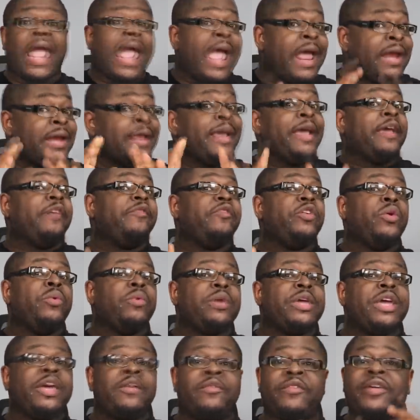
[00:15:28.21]
And if
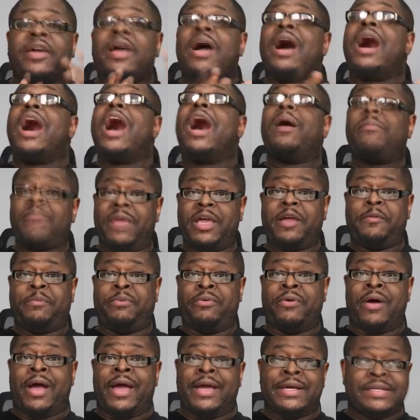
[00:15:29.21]
you give comic
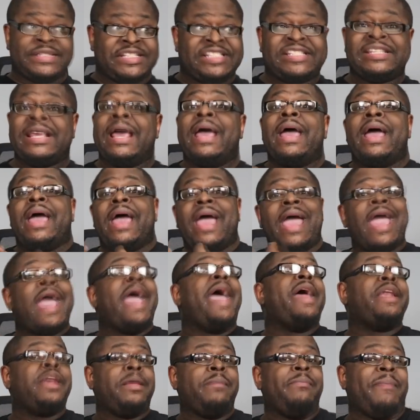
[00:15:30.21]
Bryce
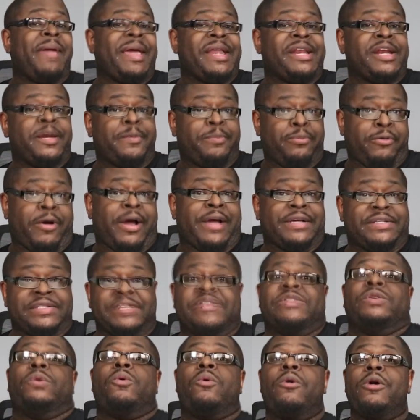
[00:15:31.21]
animated
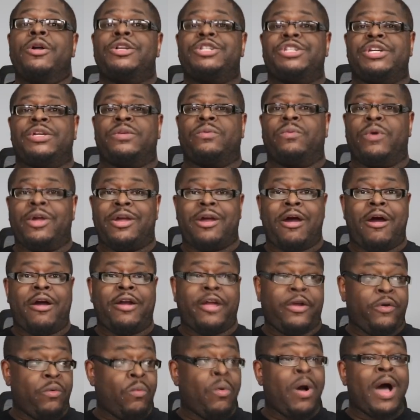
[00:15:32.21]
Bryce's origin
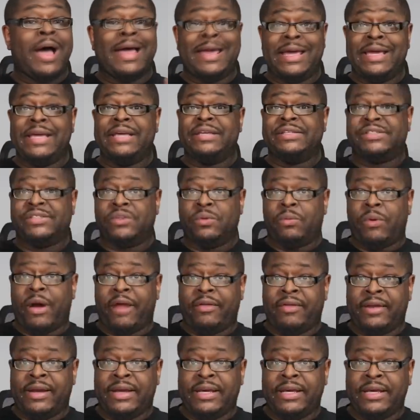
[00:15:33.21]
regarding why he's the
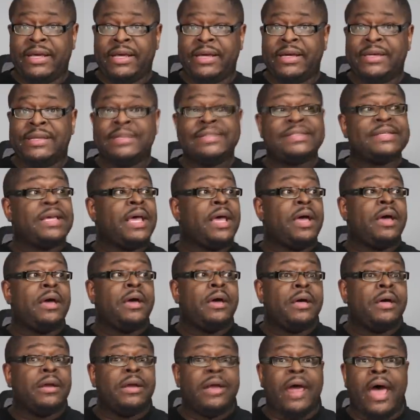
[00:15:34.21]
way that he is,
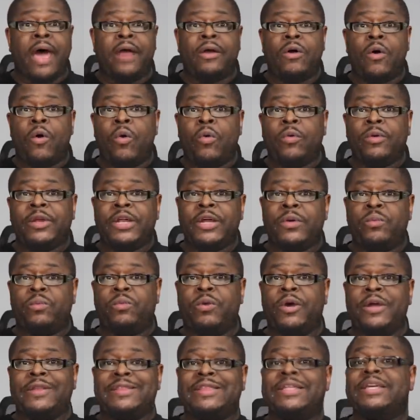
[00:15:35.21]
not only
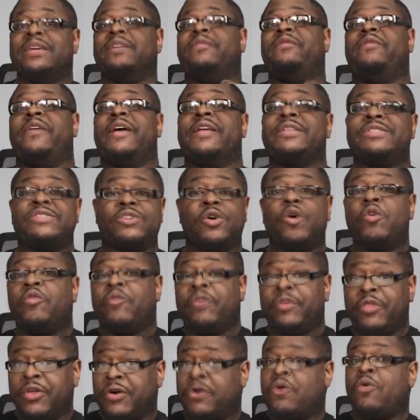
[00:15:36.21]
would the events
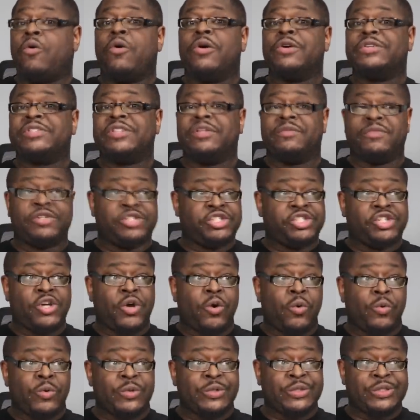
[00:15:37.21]
over the course of the
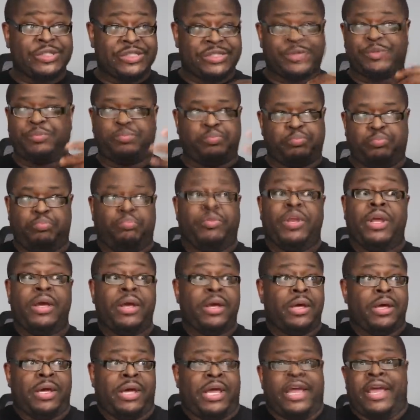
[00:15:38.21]
show's
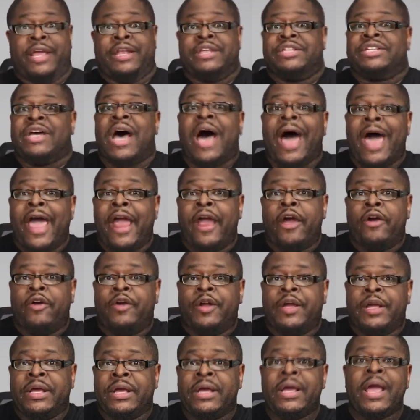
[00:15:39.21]

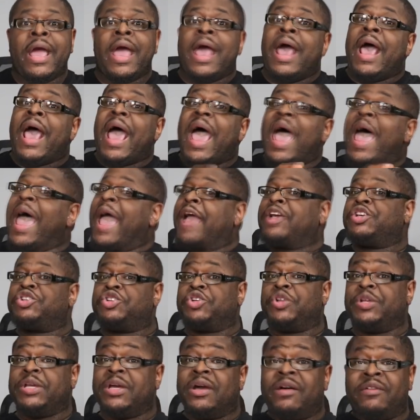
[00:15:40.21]
entirety
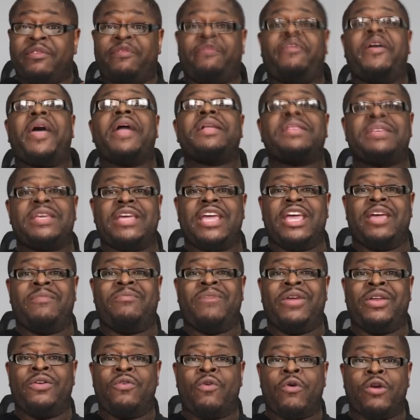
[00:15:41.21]
actually affect
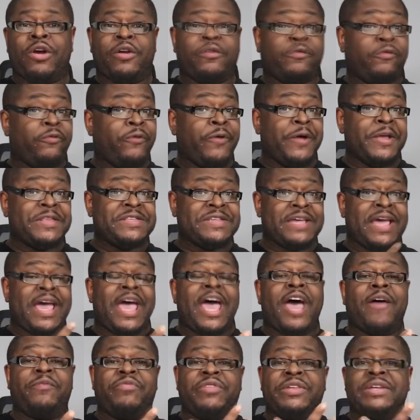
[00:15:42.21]
him in order for it to
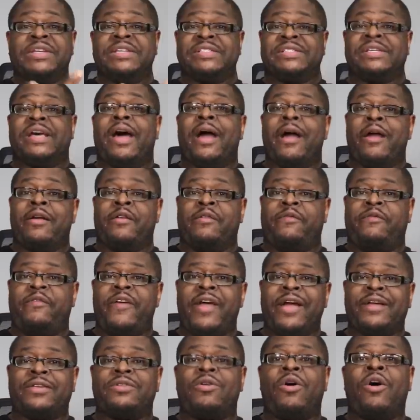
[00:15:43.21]
have the desired
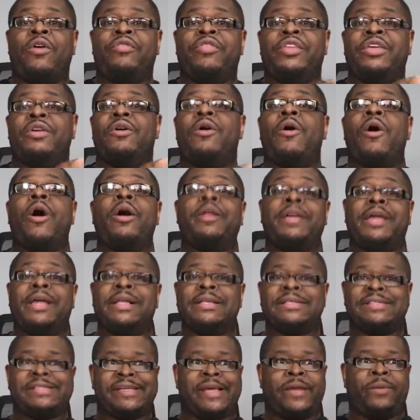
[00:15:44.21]
effect on the
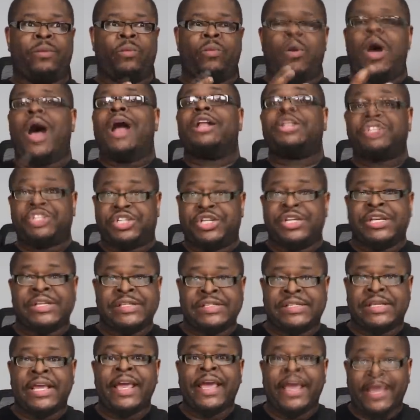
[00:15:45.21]
audience that
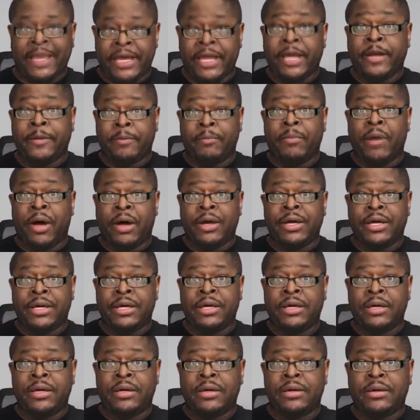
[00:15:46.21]
watches
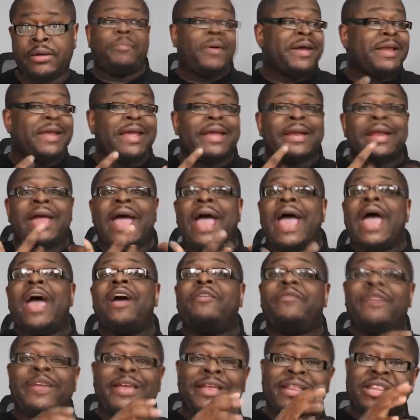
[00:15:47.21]
Hitmonkey, but in
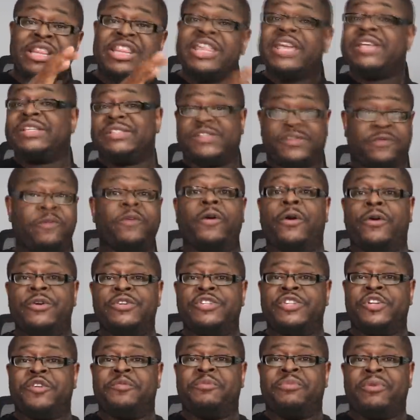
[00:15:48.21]
having this
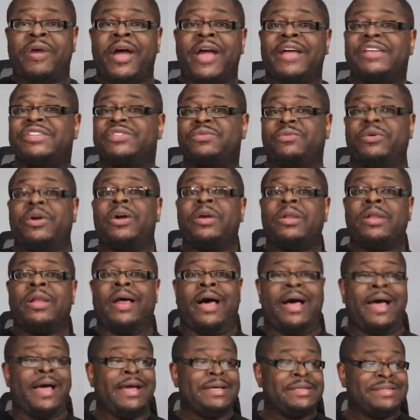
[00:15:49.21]
version of Bryce
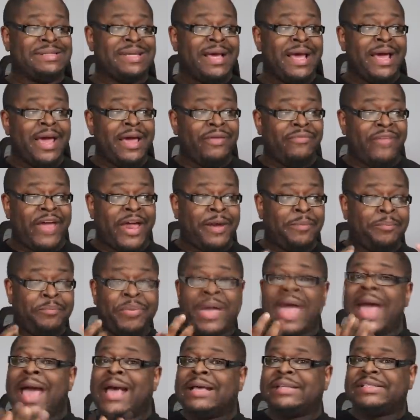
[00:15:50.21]
realize that
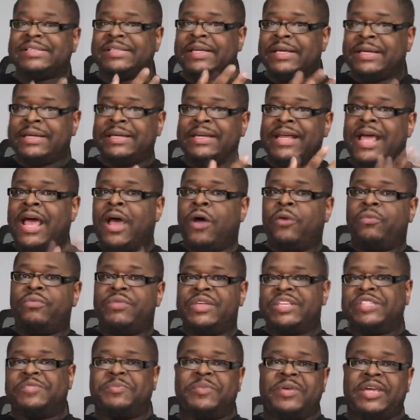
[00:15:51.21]
passing down
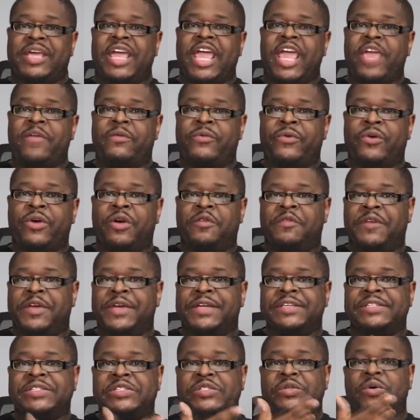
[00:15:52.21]
this behavior of
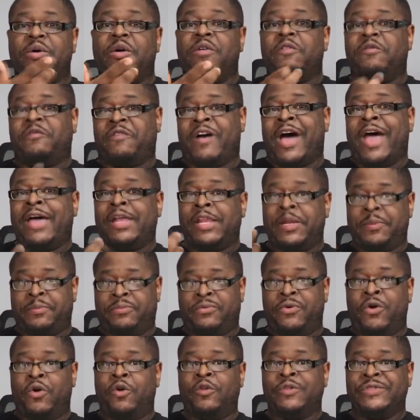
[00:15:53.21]
his to a
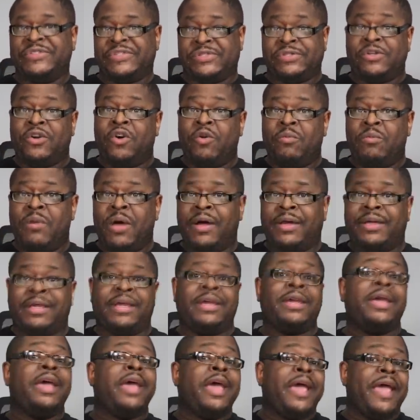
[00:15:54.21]
violent-prone snow
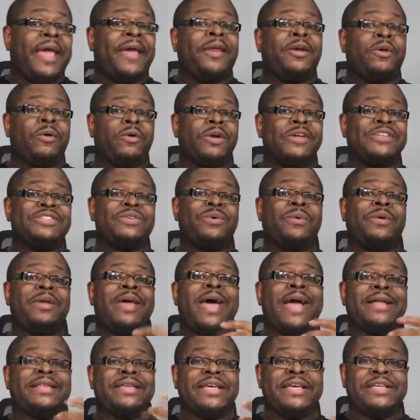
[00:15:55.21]
monkey in order to
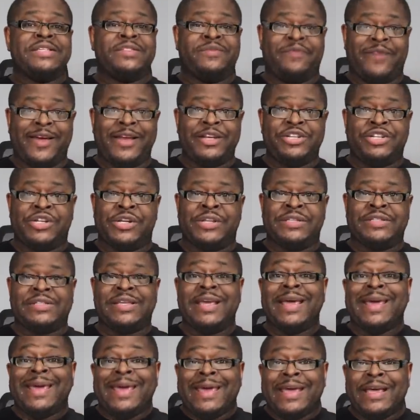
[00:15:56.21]
enact his
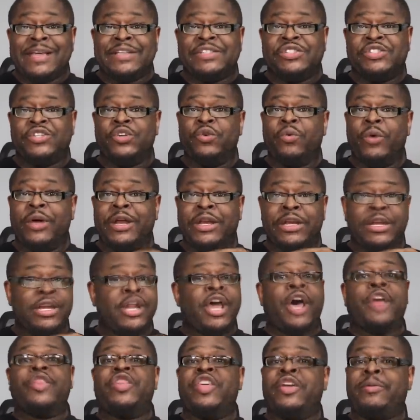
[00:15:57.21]
vengeance is doing
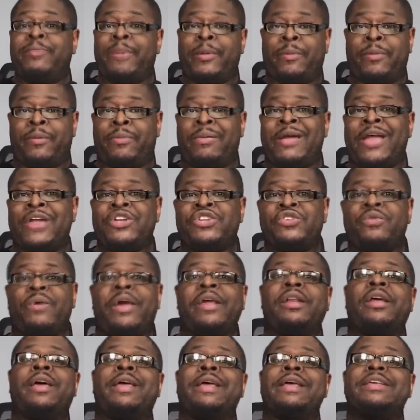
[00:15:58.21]
nothing but
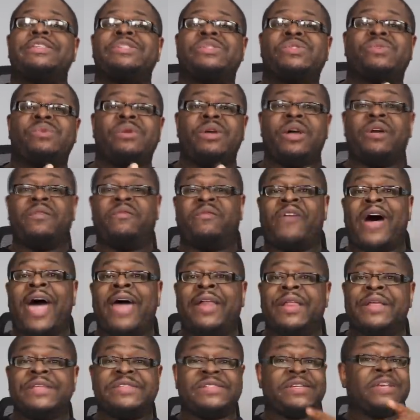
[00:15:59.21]
perpetuate a history of
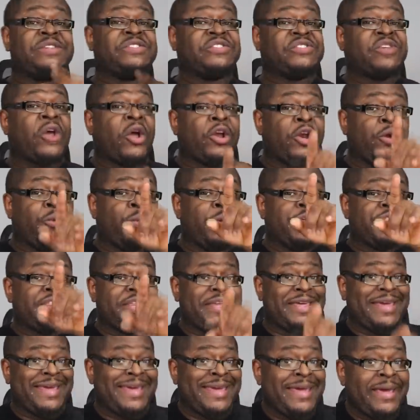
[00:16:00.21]
violence that started with
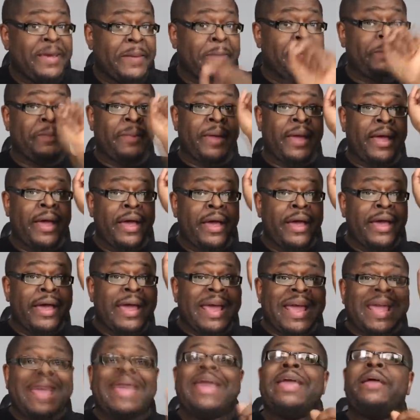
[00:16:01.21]
him,
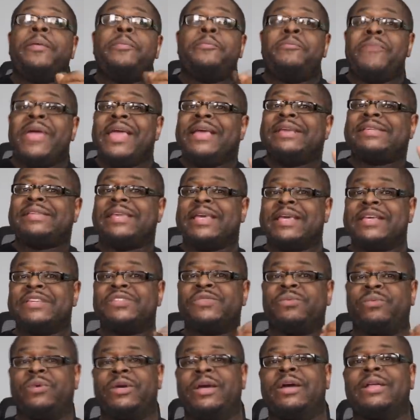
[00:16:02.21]
it makes
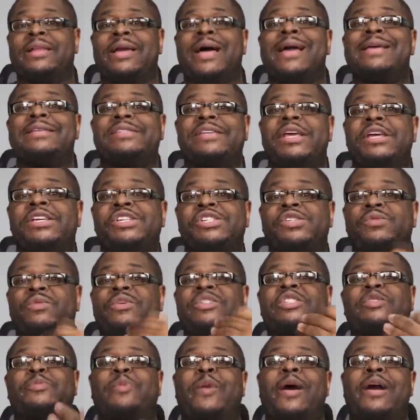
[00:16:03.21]
his realization
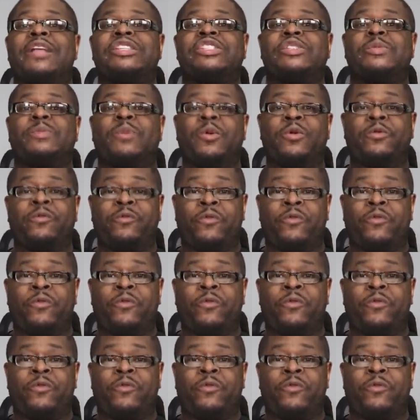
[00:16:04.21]
responsible